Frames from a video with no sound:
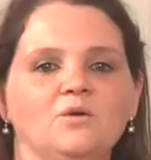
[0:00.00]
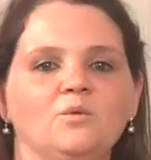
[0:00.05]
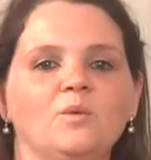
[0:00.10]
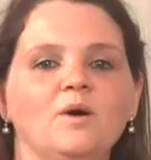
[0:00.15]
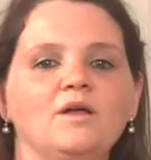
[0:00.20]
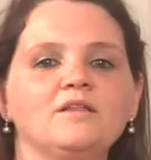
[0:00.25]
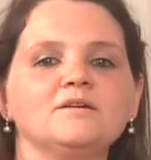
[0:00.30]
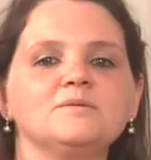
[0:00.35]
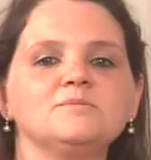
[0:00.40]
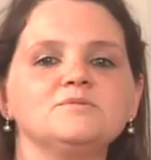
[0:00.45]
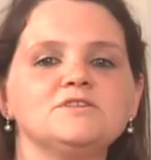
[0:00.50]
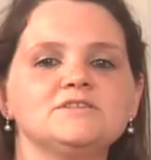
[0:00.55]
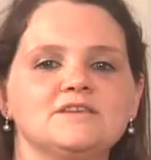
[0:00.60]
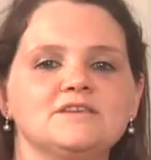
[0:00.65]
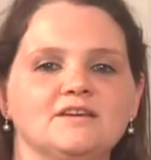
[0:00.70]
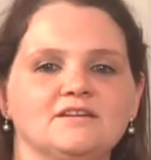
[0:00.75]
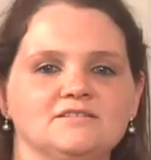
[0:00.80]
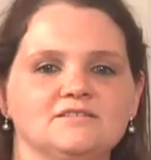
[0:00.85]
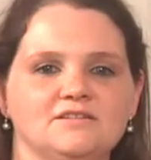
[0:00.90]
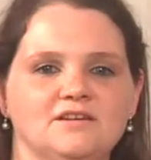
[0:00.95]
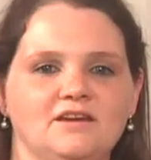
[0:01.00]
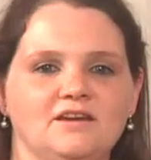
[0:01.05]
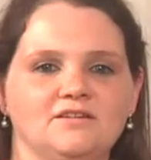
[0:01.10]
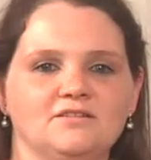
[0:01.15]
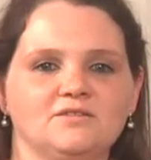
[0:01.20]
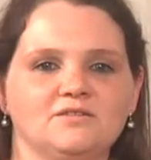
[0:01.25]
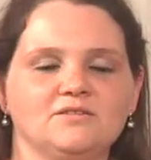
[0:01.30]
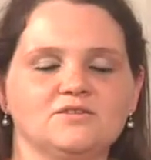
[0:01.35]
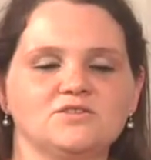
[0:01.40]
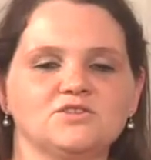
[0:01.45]
Welcome to Second
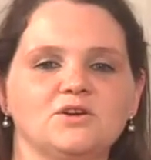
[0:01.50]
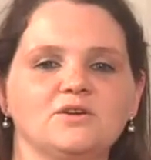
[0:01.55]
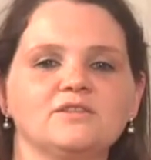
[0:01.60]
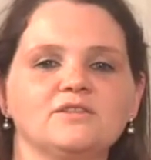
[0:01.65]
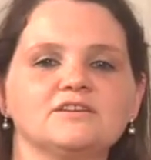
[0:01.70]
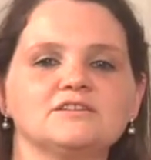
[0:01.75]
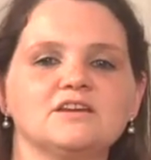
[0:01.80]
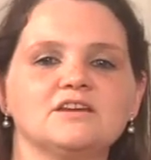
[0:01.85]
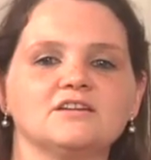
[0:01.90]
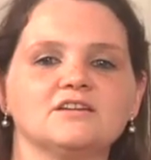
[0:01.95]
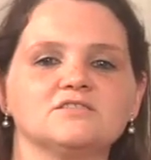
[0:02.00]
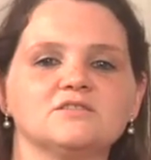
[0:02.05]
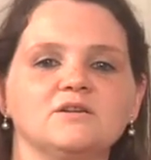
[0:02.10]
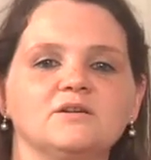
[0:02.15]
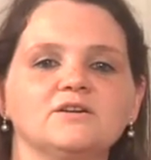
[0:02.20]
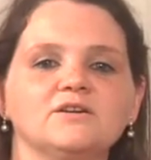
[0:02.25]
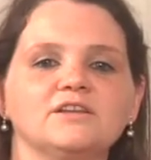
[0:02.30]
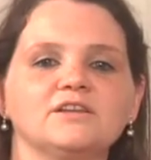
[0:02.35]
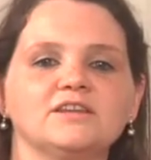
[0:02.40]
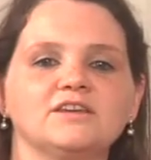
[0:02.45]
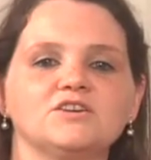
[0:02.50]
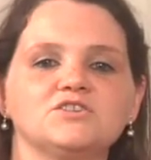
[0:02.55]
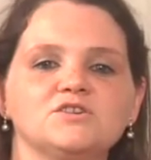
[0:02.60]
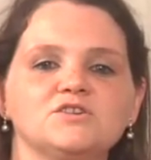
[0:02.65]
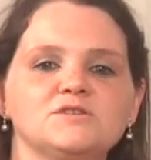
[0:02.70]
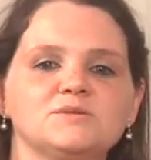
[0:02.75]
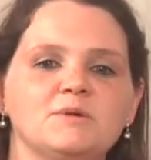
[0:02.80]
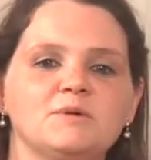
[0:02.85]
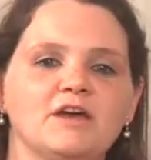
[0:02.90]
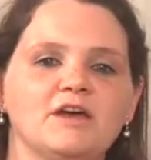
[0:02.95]
Take, the show that takes a look at the
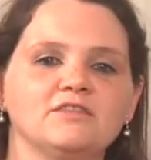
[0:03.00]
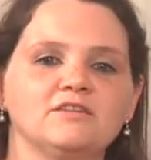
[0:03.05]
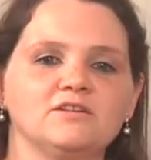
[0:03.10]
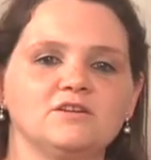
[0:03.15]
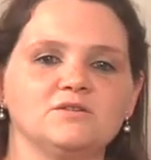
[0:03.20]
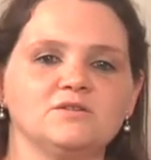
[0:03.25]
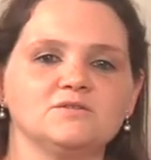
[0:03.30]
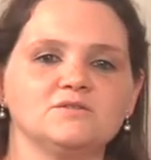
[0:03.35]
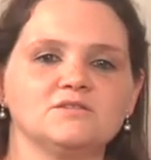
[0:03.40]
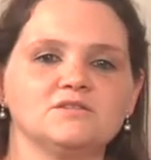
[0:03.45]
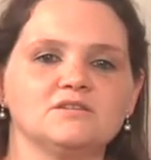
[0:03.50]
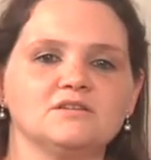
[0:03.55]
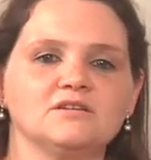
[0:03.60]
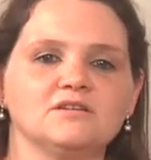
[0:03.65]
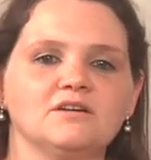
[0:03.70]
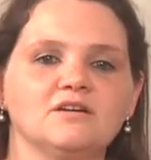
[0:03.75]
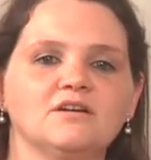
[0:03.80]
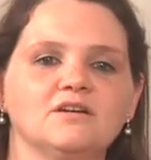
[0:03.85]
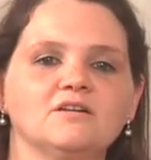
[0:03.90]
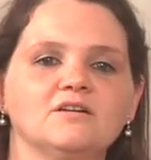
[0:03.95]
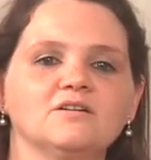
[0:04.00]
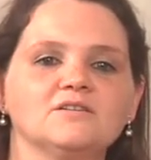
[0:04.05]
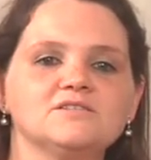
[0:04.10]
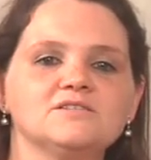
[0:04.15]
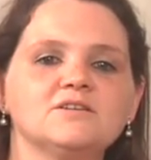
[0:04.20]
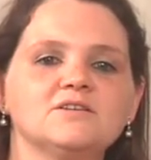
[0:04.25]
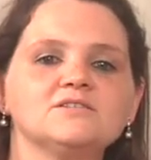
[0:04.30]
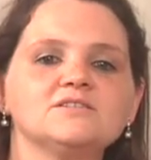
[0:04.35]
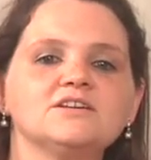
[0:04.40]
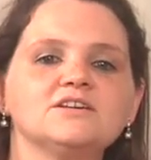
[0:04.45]
issues behind the news.
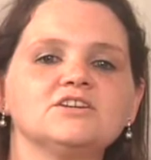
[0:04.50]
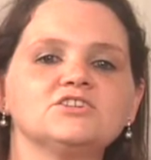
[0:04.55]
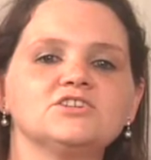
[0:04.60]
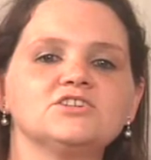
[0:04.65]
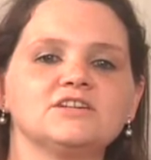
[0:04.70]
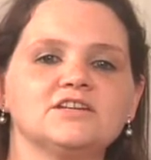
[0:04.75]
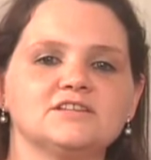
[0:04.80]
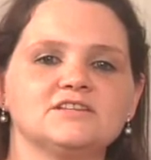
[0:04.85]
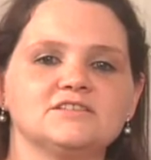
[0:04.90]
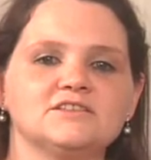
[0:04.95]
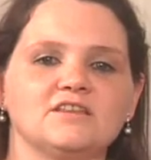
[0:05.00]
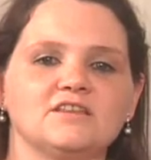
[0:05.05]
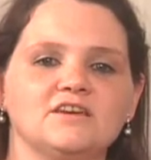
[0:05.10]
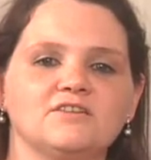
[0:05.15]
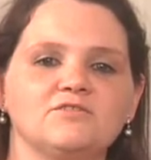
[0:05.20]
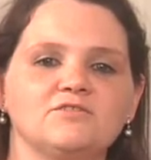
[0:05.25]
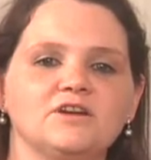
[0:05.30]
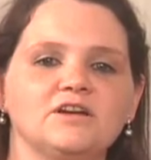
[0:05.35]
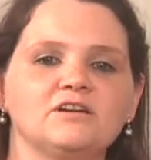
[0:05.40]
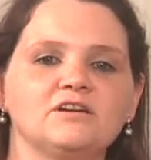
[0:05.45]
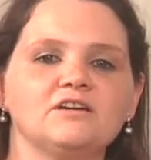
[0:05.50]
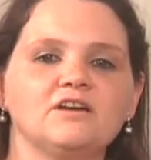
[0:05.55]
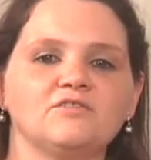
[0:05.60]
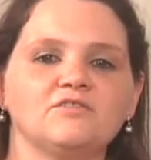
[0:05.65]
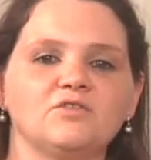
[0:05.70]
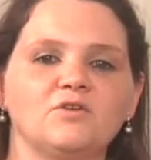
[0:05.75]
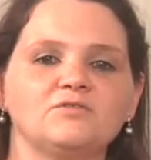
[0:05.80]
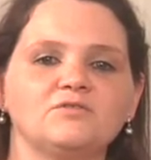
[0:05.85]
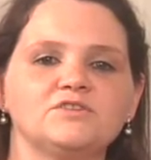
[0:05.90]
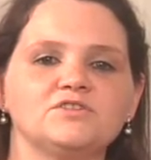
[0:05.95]
Consulting Engineers South Africa
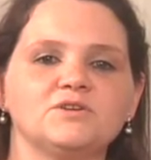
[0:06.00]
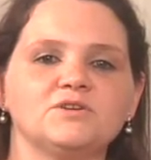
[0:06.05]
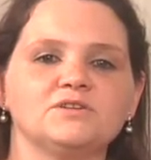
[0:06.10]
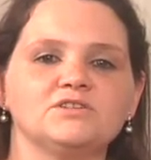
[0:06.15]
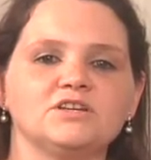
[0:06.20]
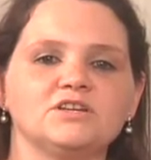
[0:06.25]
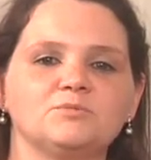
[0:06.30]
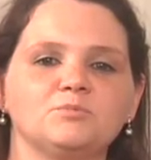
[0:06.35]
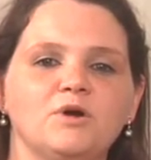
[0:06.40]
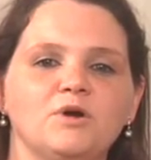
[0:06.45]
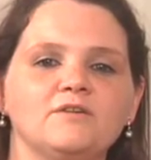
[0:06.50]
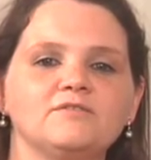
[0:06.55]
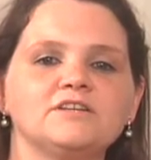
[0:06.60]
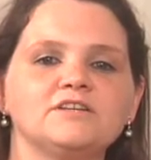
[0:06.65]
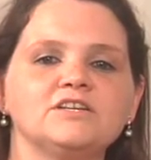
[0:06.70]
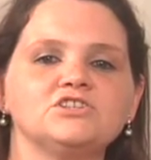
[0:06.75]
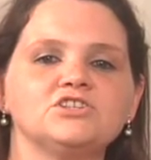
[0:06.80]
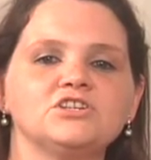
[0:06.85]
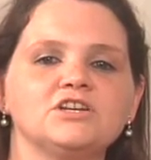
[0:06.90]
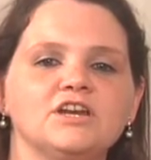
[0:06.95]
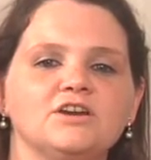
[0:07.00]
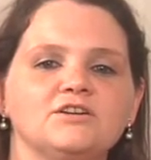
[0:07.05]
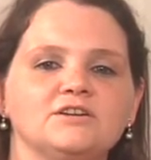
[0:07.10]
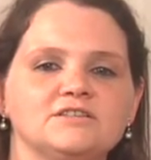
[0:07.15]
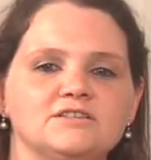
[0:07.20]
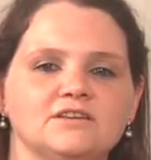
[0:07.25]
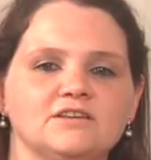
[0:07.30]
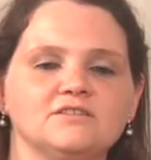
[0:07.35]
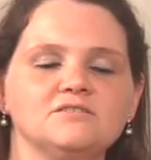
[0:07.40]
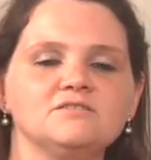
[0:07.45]
have offered to inject private engineering
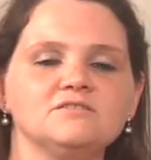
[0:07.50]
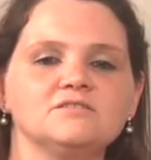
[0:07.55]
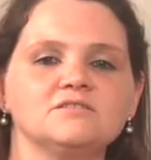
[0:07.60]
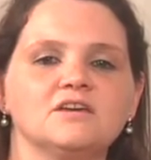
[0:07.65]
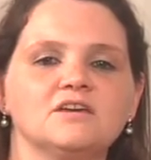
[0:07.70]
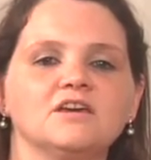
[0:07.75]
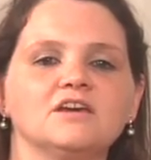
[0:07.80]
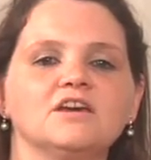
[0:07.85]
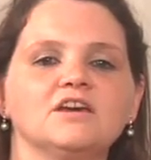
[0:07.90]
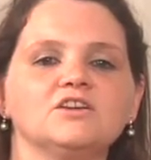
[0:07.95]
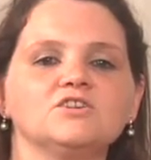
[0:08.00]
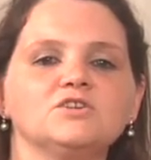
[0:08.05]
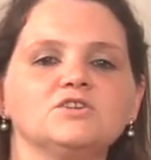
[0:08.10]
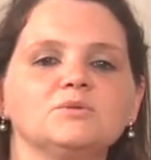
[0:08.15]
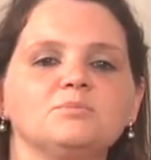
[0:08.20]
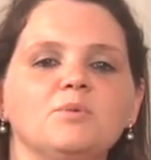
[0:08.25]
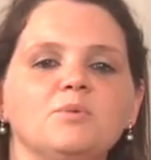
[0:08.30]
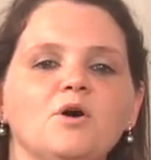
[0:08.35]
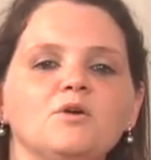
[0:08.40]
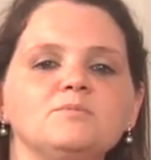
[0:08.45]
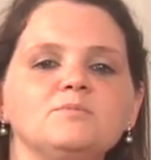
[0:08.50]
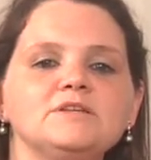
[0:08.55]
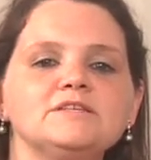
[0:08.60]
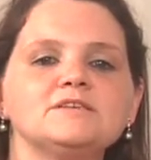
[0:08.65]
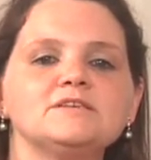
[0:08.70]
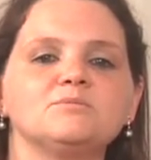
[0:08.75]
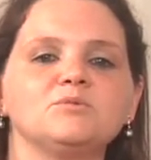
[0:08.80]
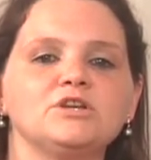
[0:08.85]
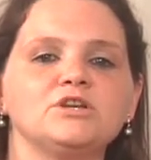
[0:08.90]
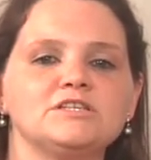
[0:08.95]
skills into
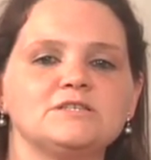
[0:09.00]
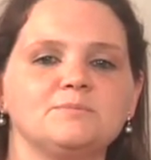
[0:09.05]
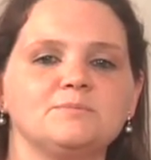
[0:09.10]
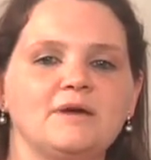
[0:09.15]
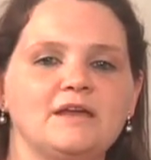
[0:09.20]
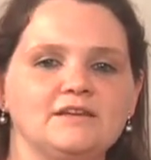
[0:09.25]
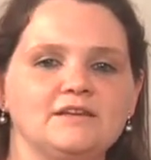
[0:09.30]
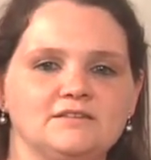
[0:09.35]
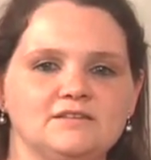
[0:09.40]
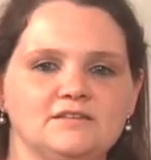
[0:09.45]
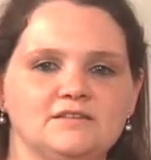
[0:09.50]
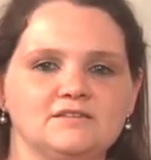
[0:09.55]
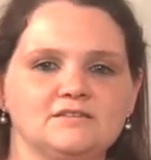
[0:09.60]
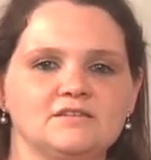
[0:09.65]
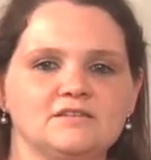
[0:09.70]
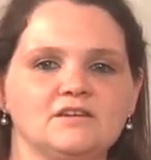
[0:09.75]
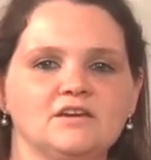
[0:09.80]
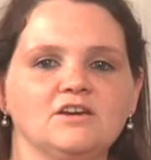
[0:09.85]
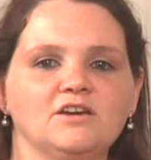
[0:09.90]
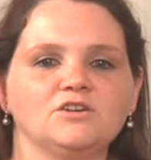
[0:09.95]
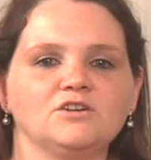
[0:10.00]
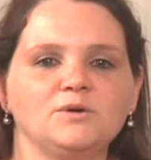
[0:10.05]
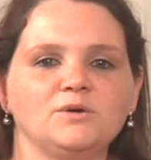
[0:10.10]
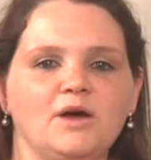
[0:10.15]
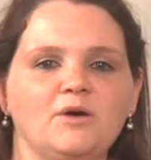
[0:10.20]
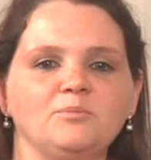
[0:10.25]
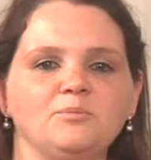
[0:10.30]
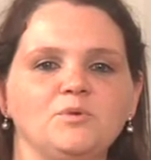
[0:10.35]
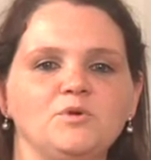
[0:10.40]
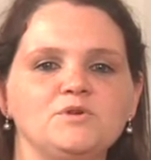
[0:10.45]
departments and municipalities to
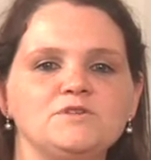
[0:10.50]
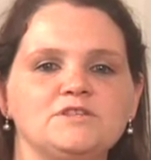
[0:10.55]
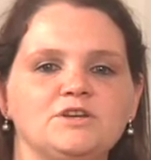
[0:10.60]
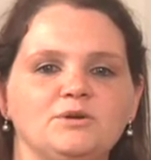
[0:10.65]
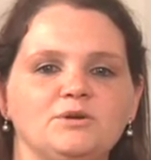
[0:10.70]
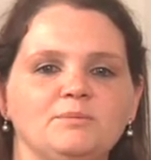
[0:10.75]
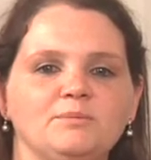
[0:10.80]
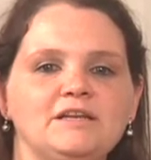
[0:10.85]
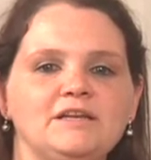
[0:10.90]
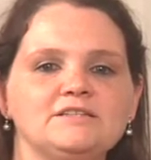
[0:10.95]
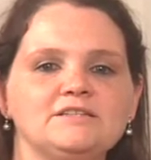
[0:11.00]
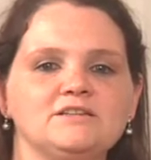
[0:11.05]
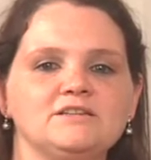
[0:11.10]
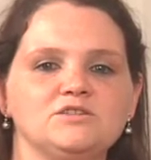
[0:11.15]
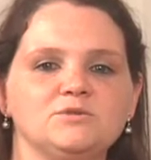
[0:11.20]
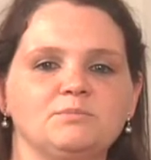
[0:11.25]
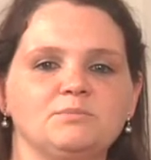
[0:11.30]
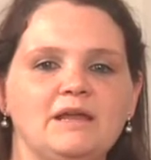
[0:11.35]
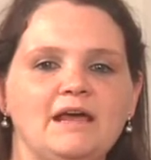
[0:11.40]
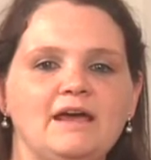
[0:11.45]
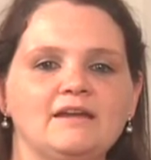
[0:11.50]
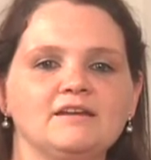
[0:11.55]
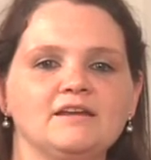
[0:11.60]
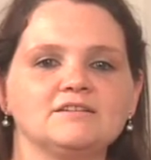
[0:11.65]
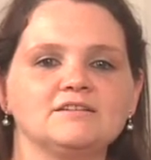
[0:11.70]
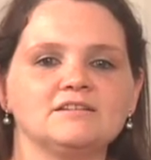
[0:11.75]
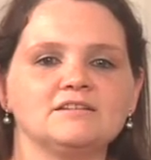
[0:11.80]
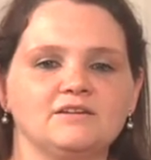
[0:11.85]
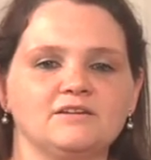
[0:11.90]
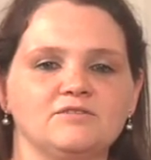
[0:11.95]
help boost their ability to plan
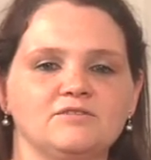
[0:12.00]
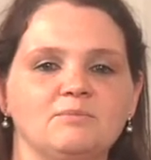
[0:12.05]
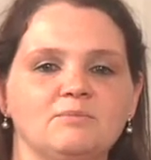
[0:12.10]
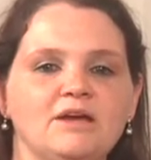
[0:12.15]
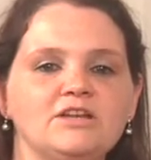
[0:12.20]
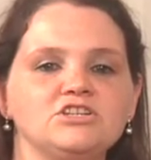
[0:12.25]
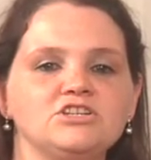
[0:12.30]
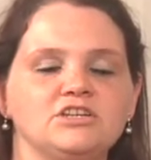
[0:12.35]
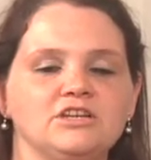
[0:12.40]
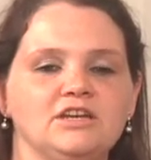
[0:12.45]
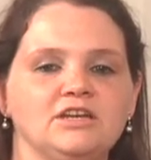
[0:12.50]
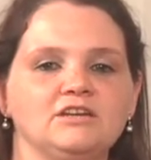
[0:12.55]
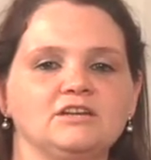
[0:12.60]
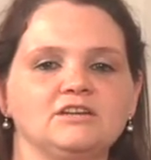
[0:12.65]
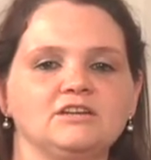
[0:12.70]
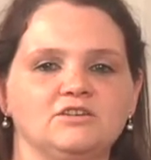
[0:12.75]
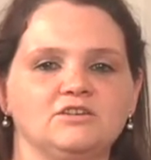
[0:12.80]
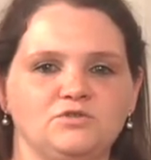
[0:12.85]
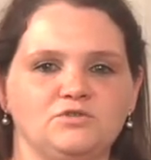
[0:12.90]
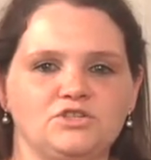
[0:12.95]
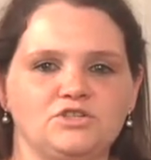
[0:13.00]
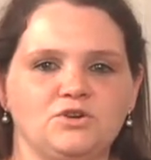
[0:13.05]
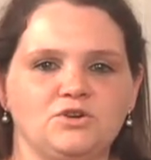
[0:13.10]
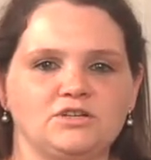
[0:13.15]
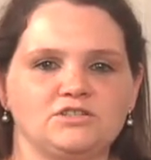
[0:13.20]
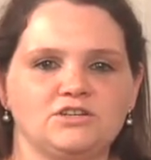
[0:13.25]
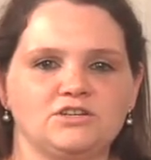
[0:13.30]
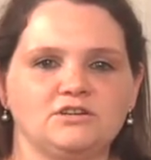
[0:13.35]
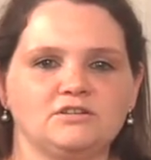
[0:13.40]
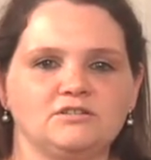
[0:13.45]
and deliver much needed
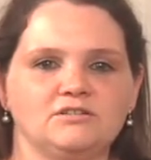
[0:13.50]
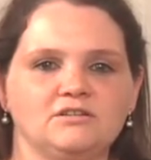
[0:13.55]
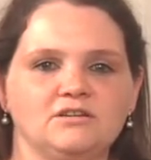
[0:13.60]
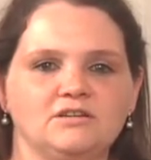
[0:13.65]
infrastructure.